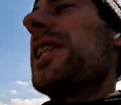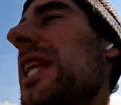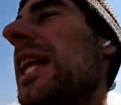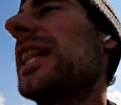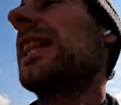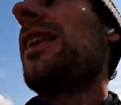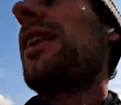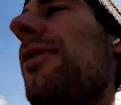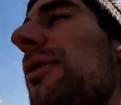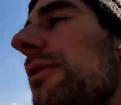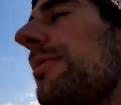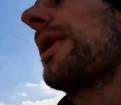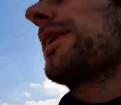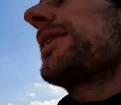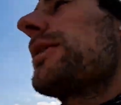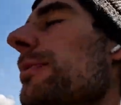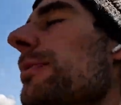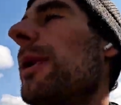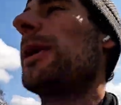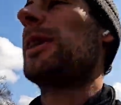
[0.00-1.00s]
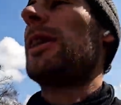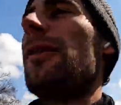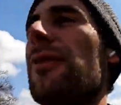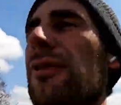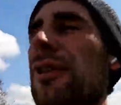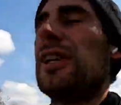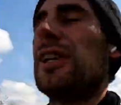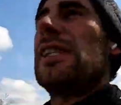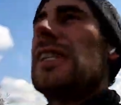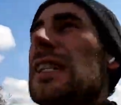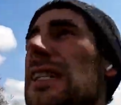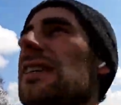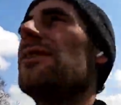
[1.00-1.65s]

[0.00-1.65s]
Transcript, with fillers: That definitely makes a big difference